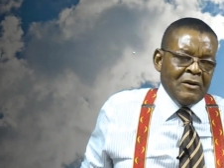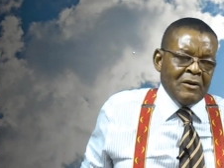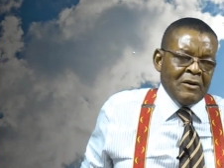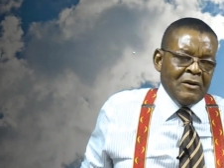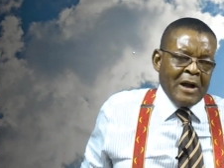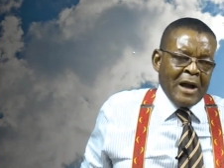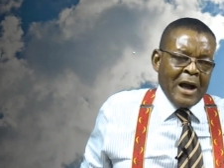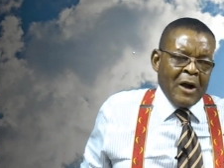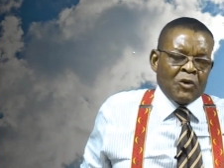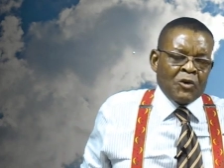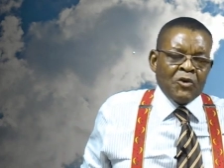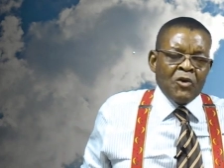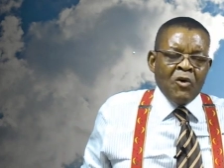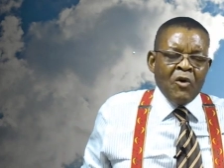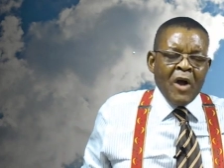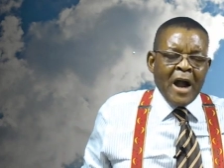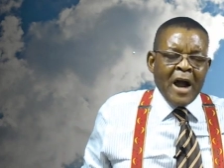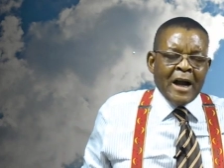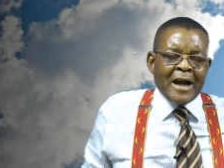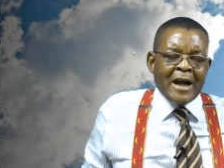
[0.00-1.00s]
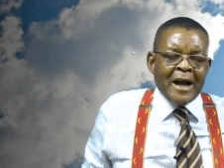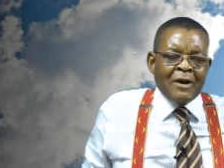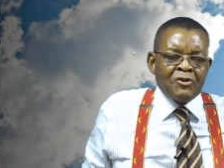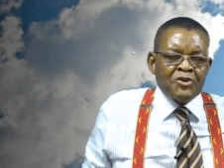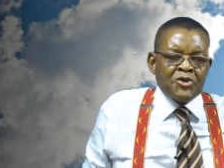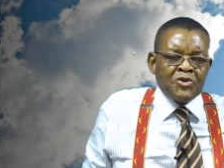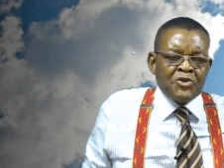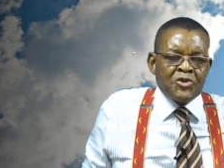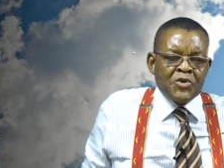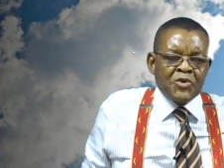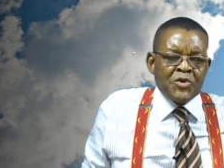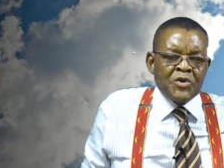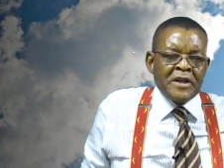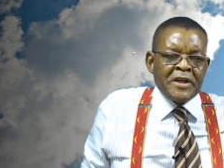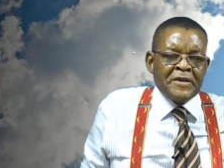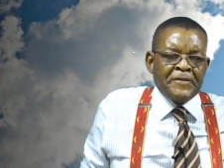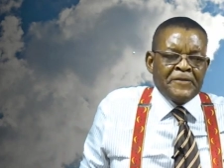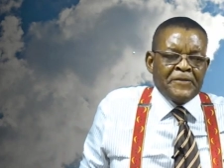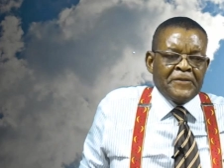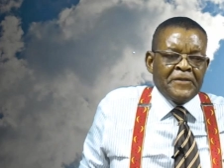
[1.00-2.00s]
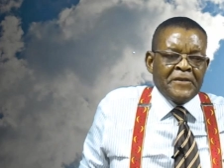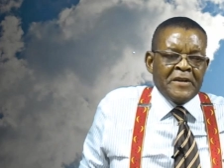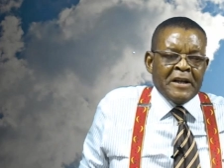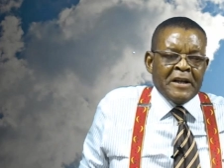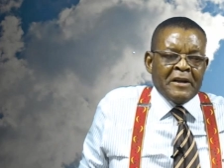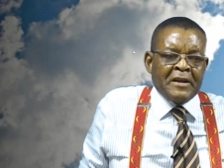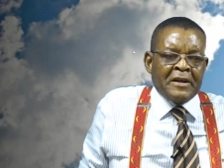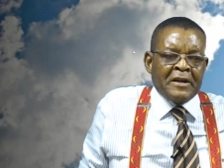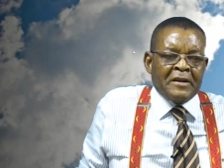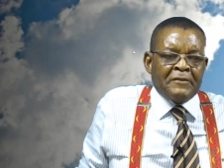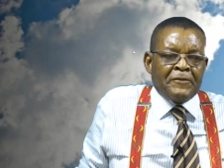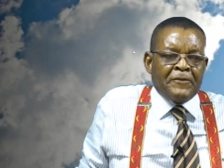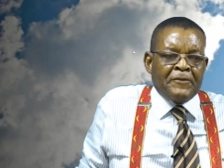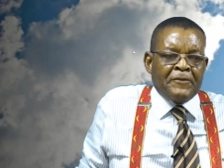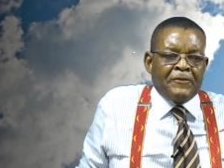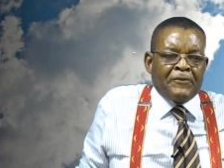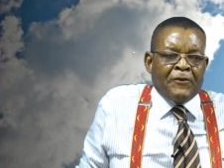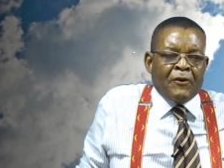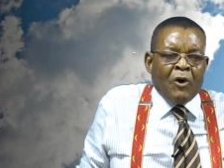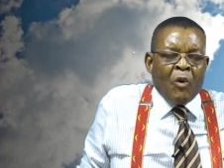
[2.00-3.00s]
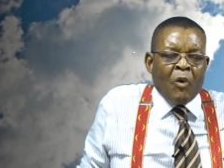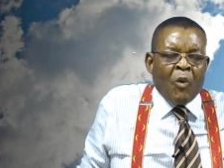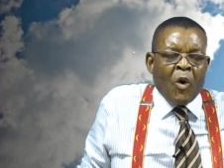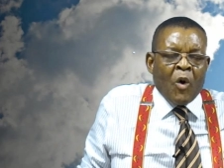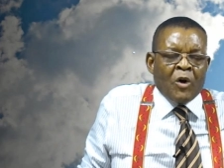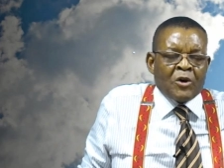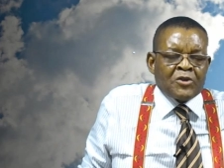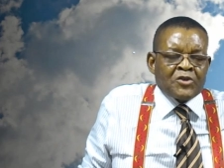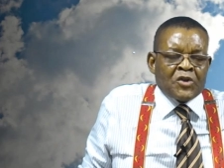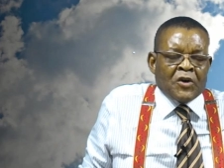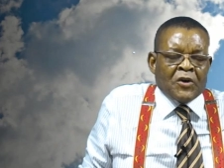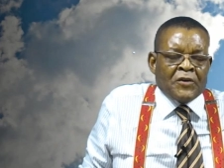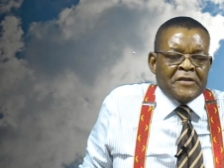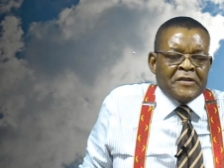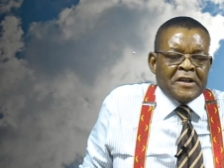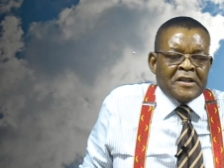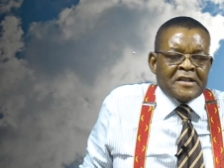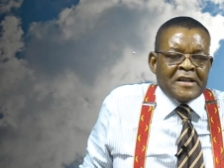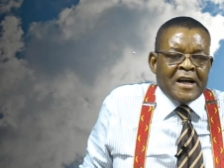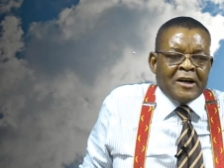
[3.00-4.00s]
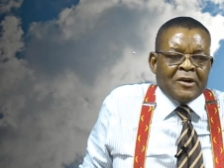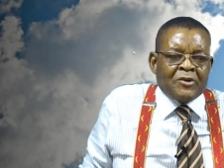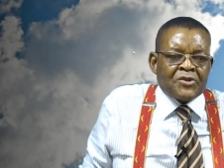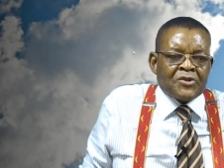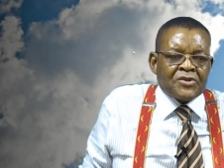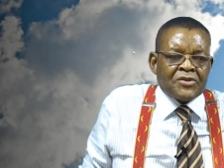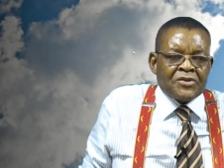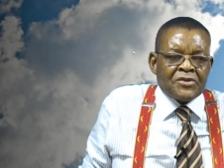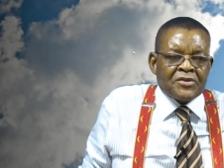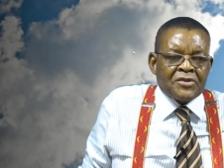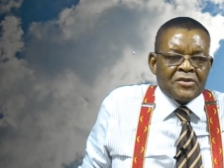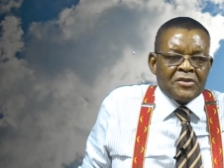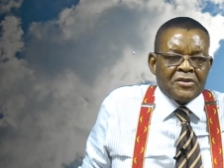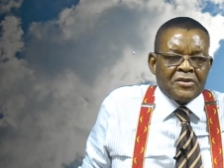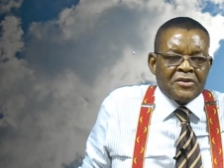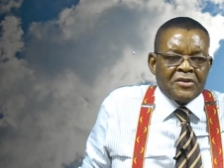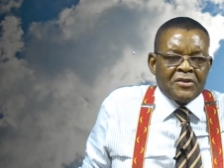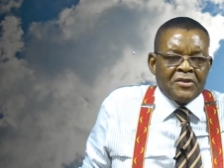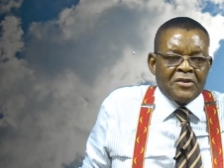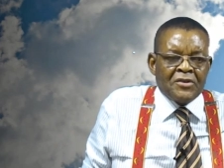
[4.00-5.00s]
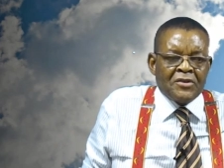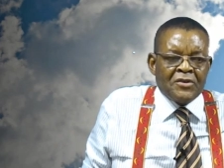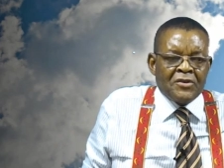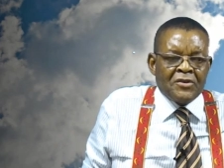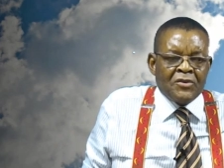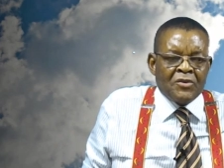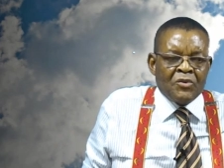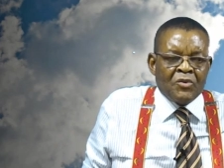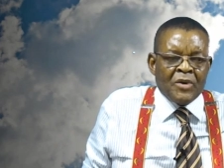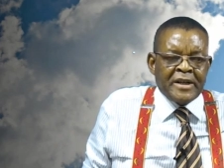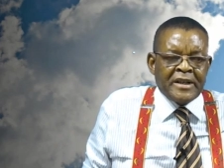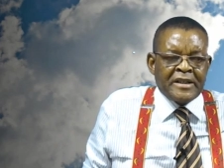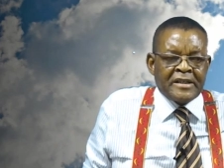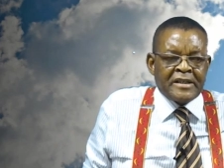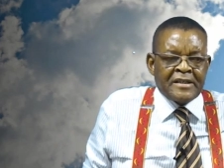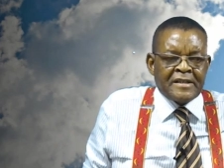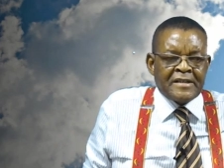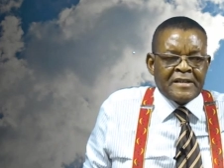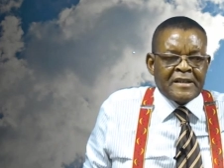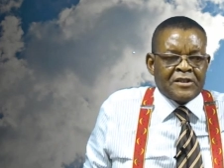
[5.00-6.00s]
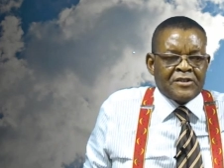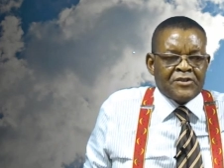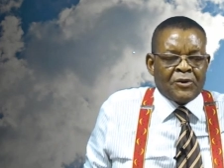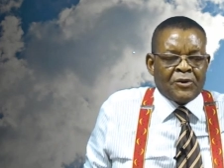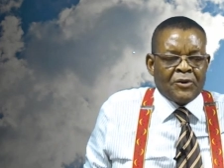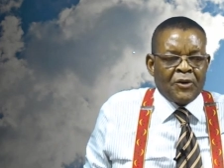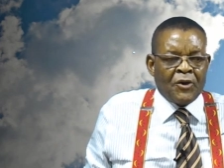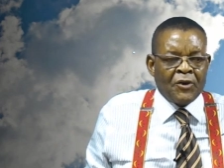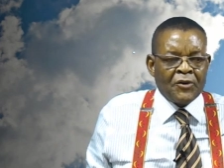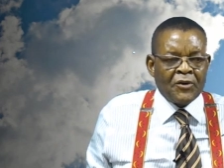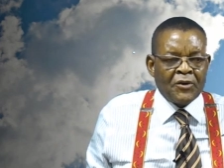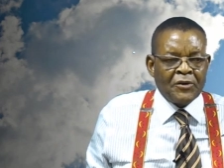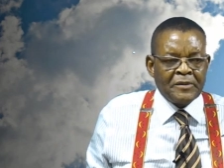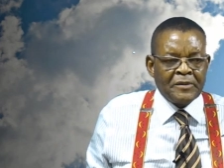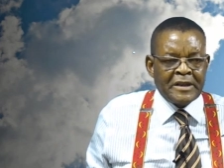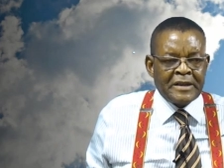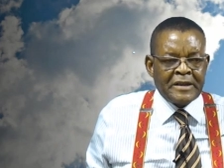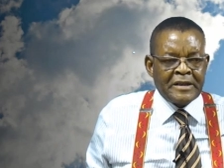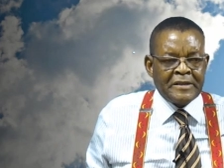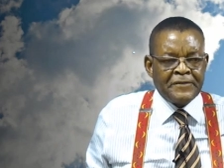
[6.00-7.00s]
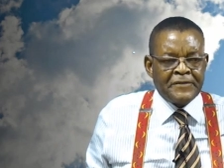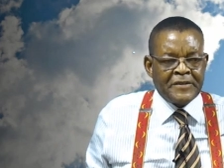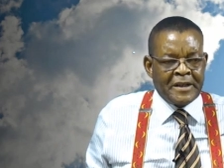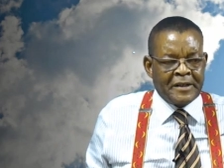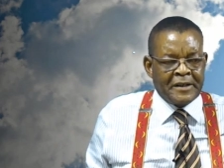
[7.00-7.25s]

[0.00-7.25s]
On no account should you leave the four walls of this house when it is six o'clock in the evening.